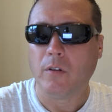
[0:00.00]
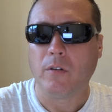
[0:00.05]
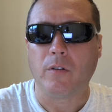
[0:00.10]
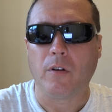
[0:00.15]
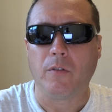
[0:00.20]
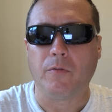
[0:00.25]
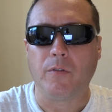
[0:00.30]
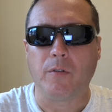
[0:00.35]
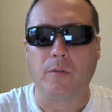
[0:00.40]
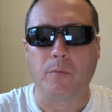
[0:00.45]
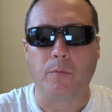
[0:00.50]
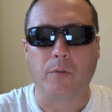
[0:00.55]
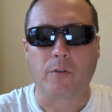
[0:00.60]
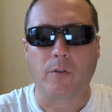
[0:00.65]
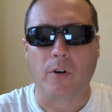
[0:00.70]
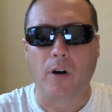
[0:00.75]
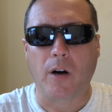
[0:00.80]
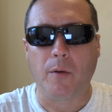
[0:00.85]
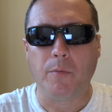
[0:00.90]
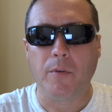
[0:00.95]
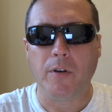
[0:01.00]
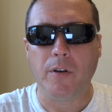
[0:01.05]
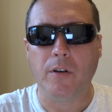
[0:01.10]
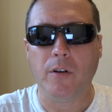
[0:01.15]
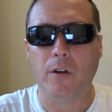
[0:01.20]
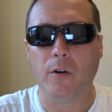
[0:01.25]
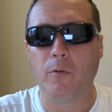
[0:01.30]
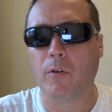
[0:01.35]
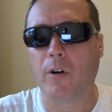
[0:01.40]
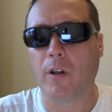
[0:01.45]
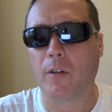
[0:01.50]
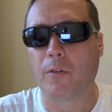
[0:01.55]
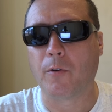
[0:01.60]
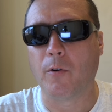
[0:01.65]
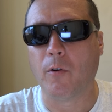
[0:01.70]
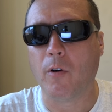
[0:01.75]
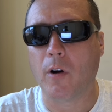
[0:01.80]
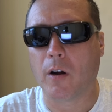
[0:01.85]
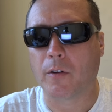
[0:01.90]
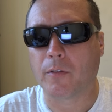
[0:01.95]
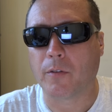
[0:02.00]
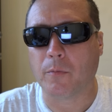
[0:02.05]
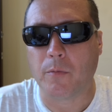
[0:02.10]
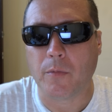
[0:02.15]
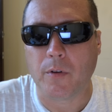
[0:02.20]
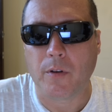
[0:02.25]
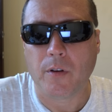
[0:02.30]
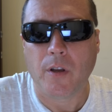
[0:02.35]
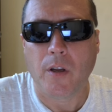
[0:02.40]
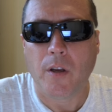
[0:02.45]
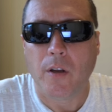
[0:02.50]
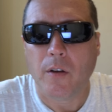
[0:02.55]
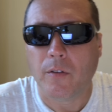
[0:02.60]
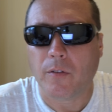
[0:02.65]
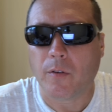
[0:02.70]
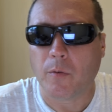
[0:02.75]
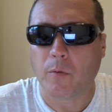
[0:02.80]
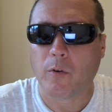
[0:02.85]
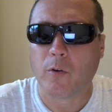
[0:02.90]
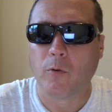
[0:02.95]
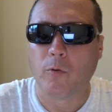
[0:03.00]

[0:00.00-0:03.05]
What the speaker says: So if you subscribe, then you know when I throw out some